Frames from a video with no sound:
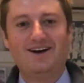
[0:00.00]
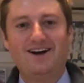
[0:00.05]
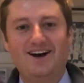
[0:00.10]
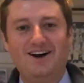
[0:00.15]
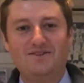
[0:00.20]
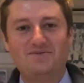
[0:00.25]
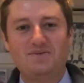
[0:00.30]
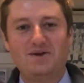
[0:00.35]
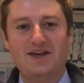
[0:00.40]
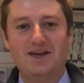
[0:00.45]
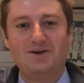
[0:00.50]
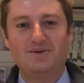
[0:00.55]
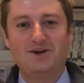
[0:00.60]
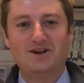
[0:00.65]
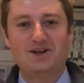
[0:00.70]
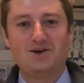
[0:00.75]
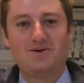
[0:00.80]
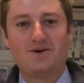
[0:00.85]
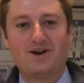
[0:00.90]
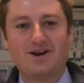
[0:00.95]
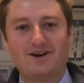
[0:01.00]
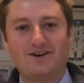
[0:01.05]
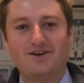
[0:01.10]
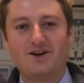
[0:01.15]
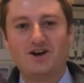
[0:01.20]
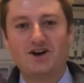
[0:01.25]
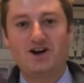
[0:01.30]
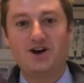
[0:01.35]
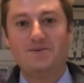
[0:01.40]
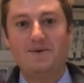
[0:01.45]
of me when you were
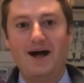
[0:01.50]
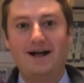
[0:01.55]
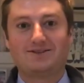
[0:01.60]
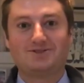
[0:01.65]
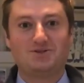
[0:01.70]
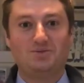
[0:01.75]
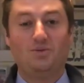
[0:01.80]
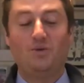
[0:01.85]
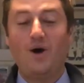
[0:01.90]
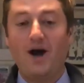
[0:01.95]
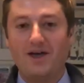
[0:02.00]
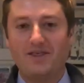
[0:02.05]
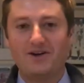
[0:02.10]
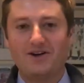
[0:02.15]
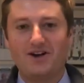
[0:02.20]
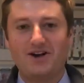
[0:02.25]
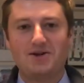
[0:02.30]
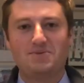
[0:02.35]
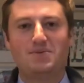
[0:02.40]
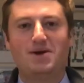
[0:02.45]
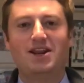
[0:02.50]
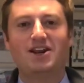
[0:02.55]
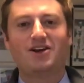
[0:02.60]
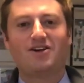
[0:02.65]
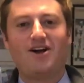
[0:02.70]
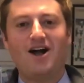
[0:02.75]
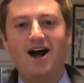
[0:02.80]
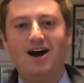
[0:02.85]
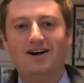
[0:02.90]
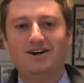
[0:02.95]
learning about some weather and
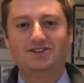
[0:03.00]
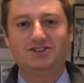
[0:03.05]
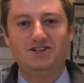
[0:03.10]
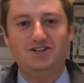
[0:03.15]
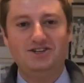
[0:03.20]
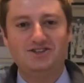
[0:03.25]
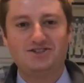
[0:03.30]
meteorology.